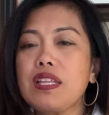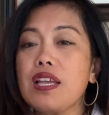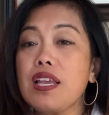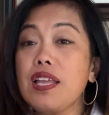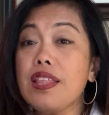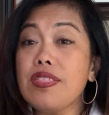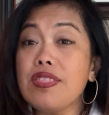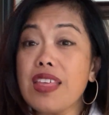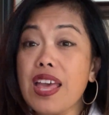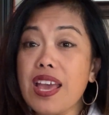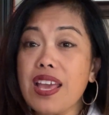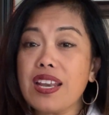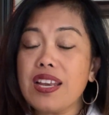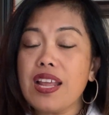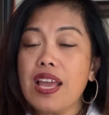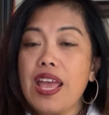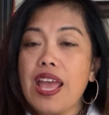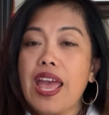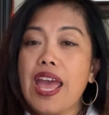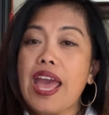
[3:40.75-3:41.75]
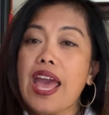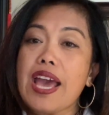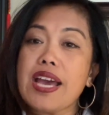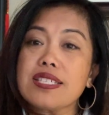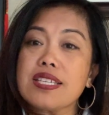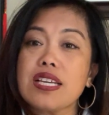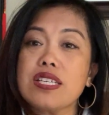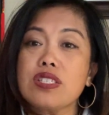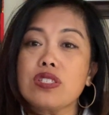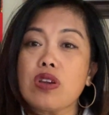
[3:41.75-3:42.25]
And then
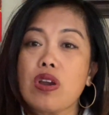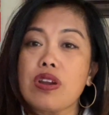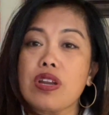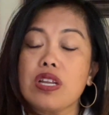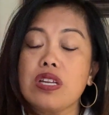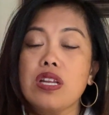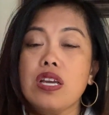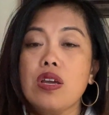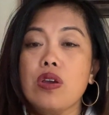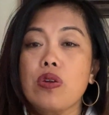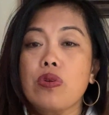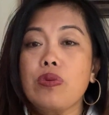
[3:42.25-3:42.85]
as I started